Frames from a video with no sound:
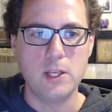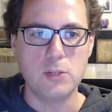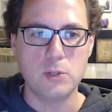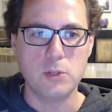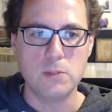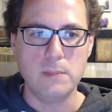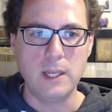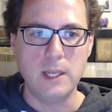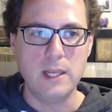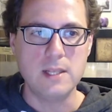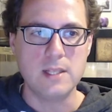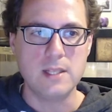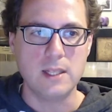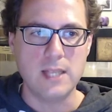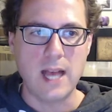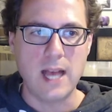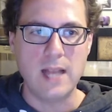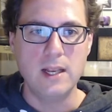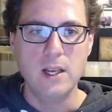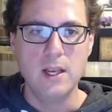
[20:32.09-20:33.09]
which means
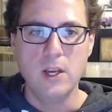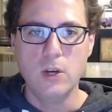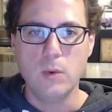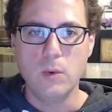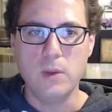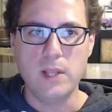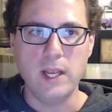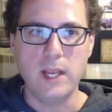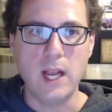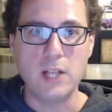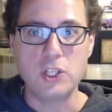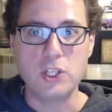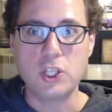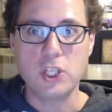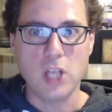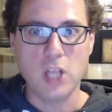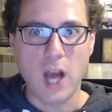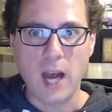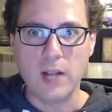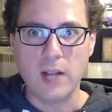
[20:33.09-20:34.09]
that when they got
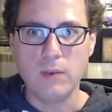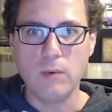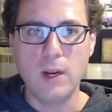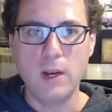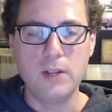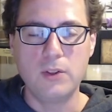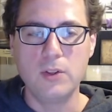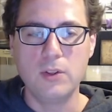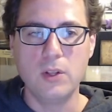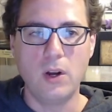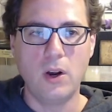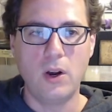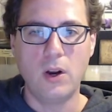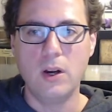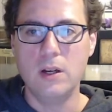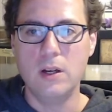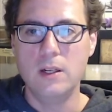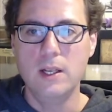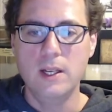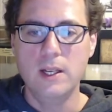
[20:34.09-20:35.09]
shot right through the
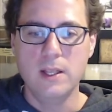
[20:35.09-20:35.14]
heart,